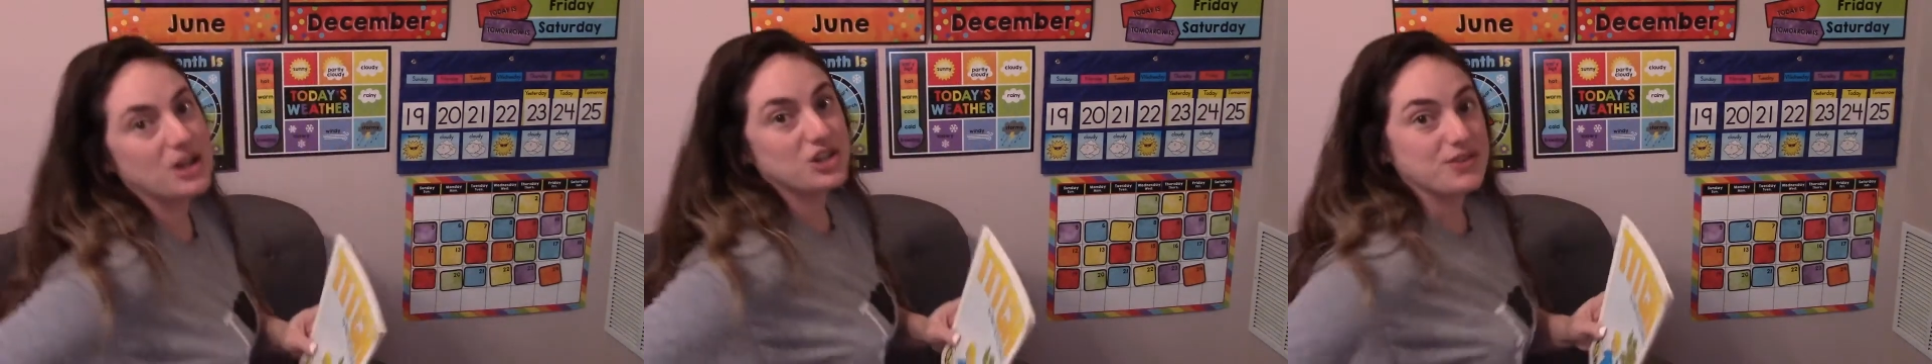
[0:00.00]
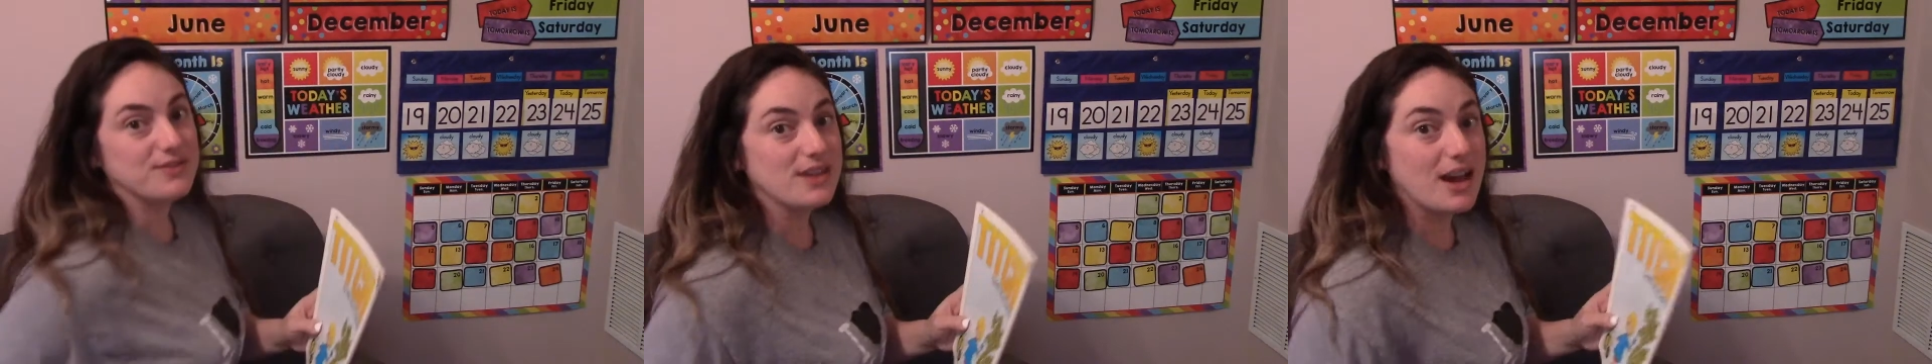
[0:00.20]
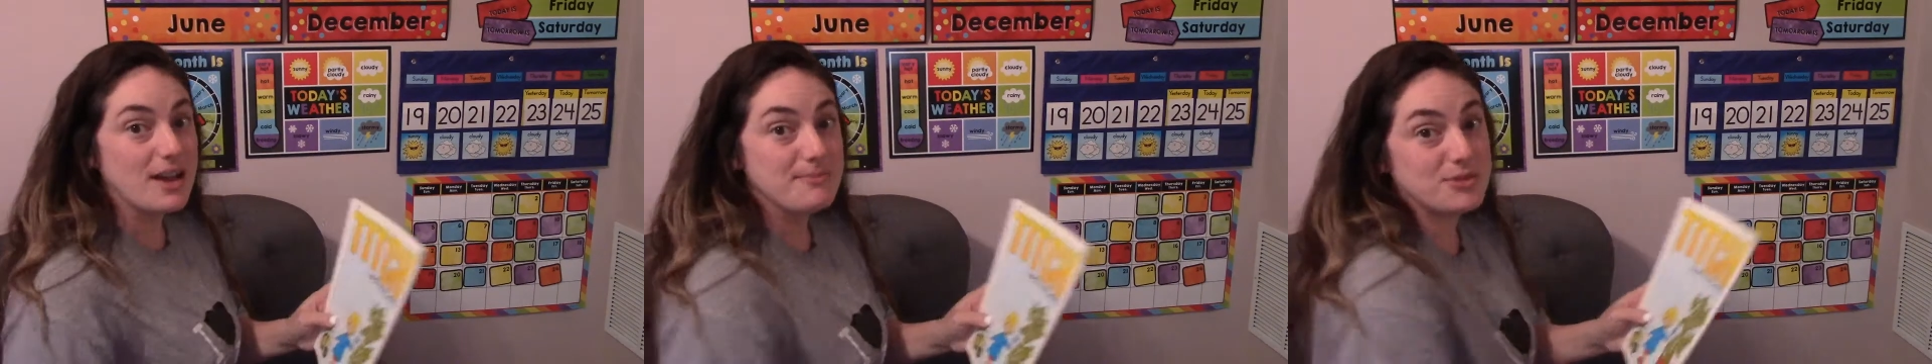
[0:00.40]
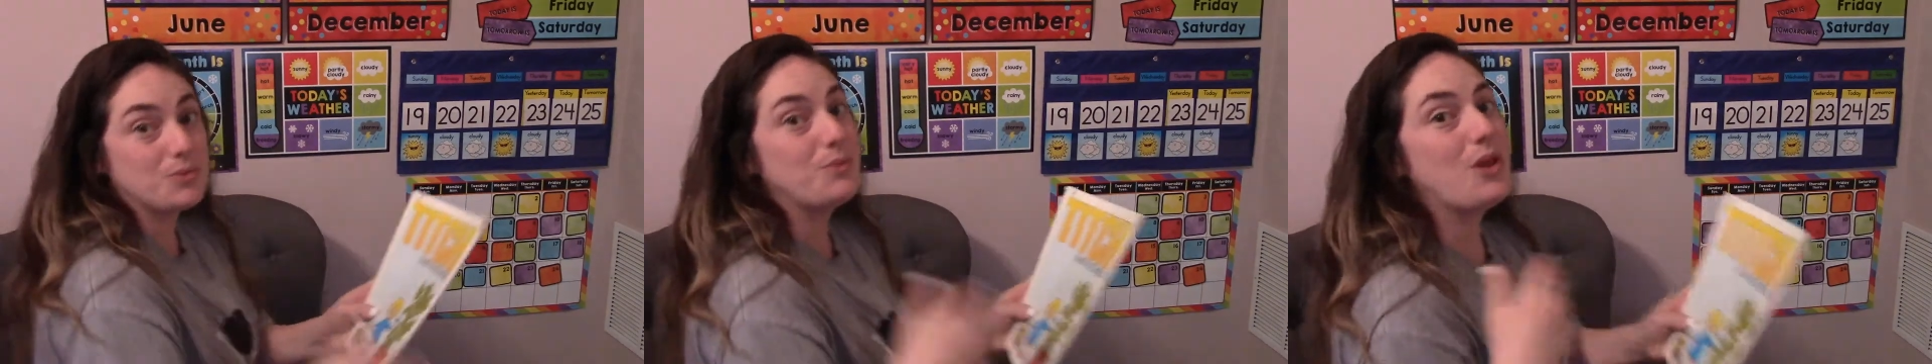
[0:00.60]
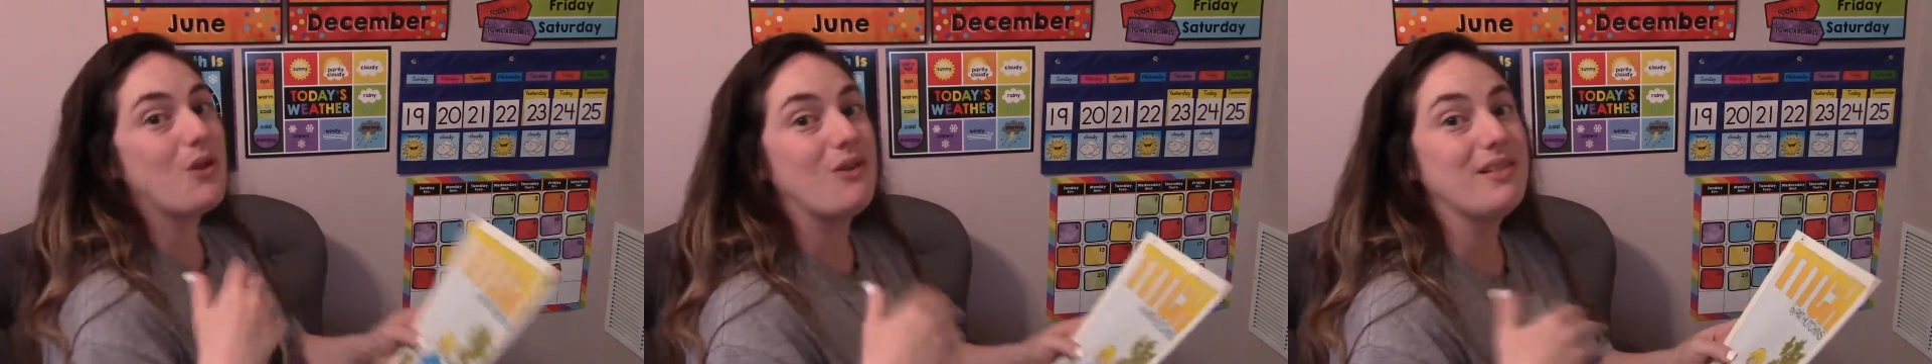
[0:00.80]
of times and
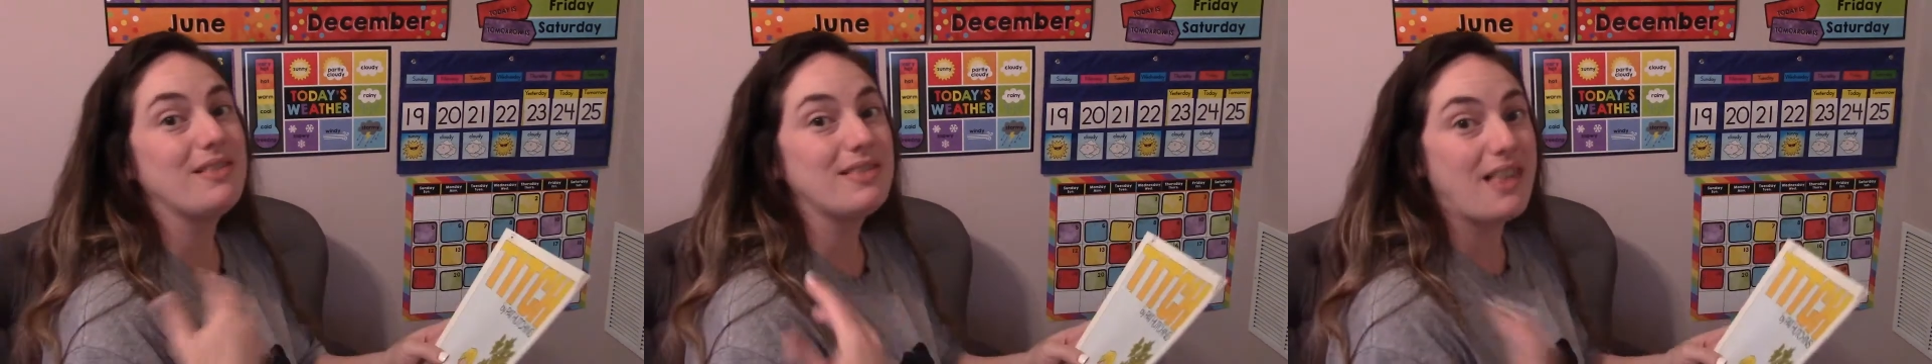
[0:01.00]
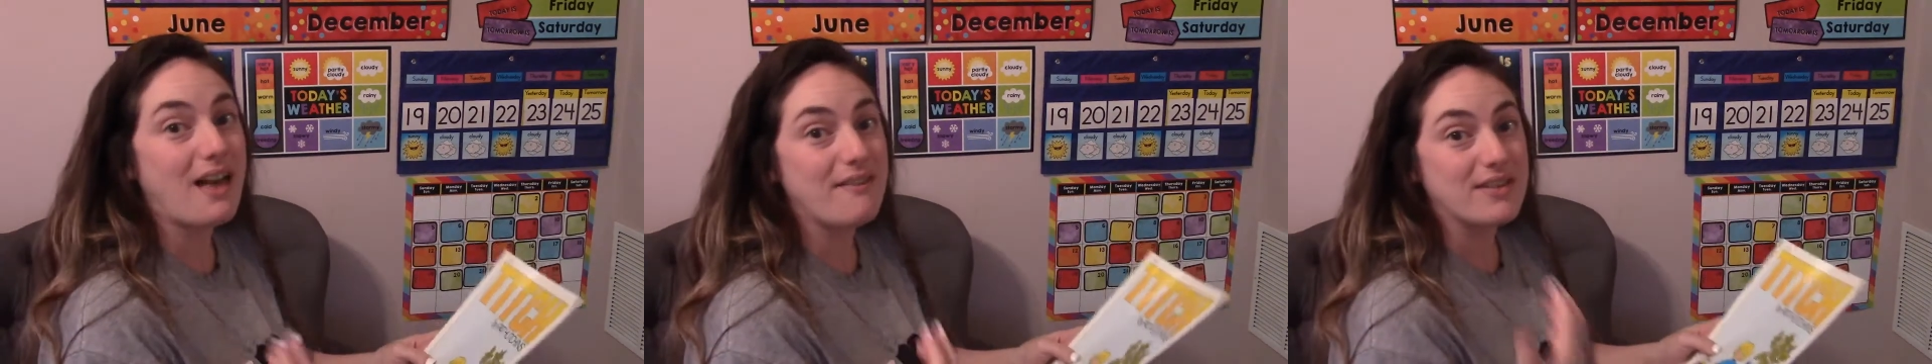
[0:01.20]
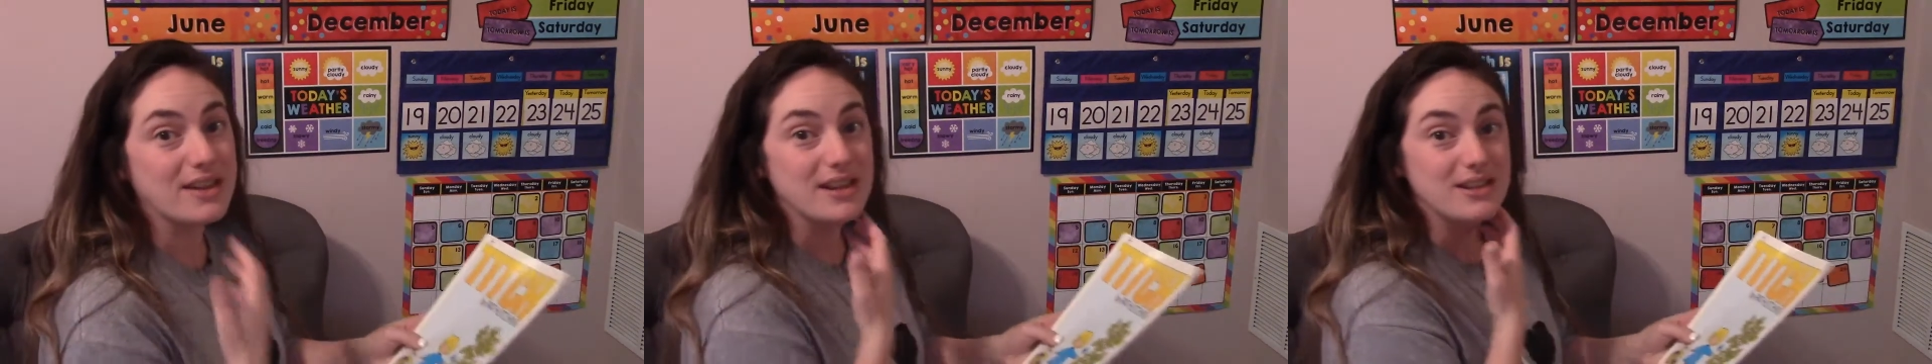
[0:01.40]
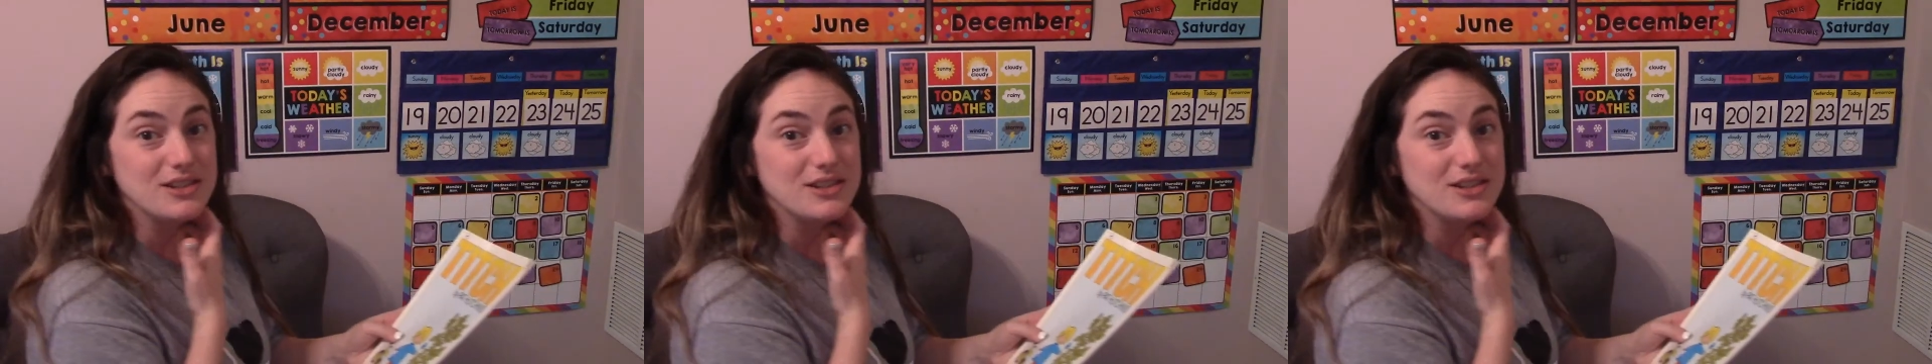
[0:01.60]
we all love it.